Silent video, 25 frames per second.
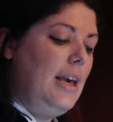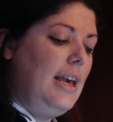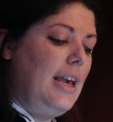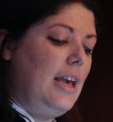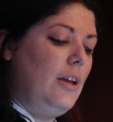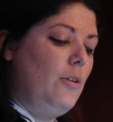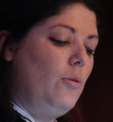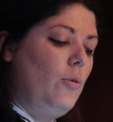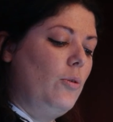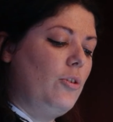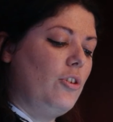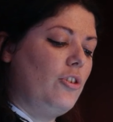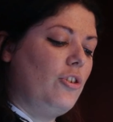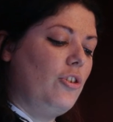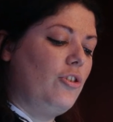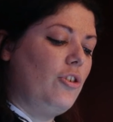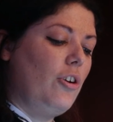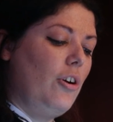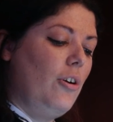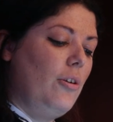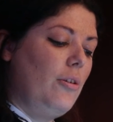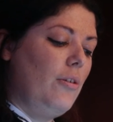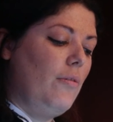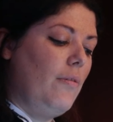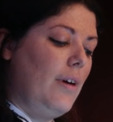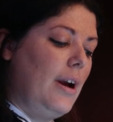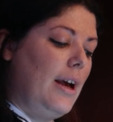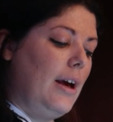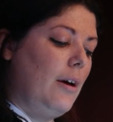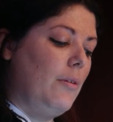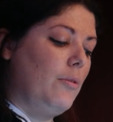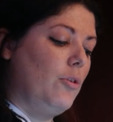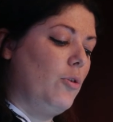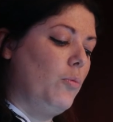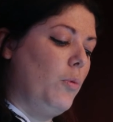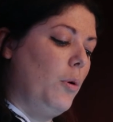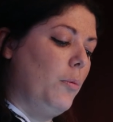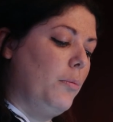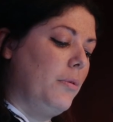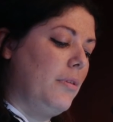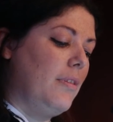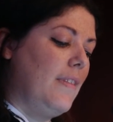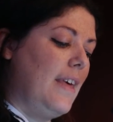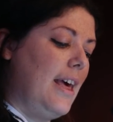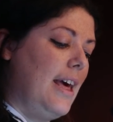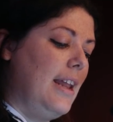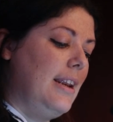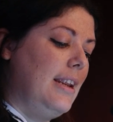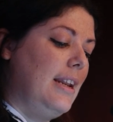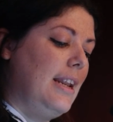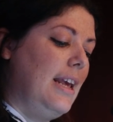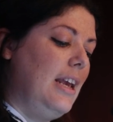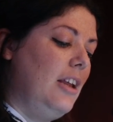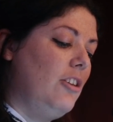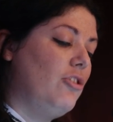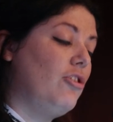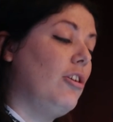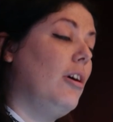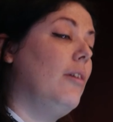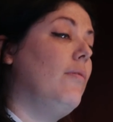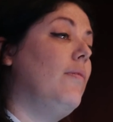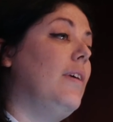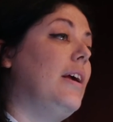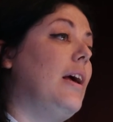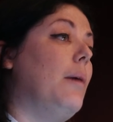in order to turn around what was then an HIV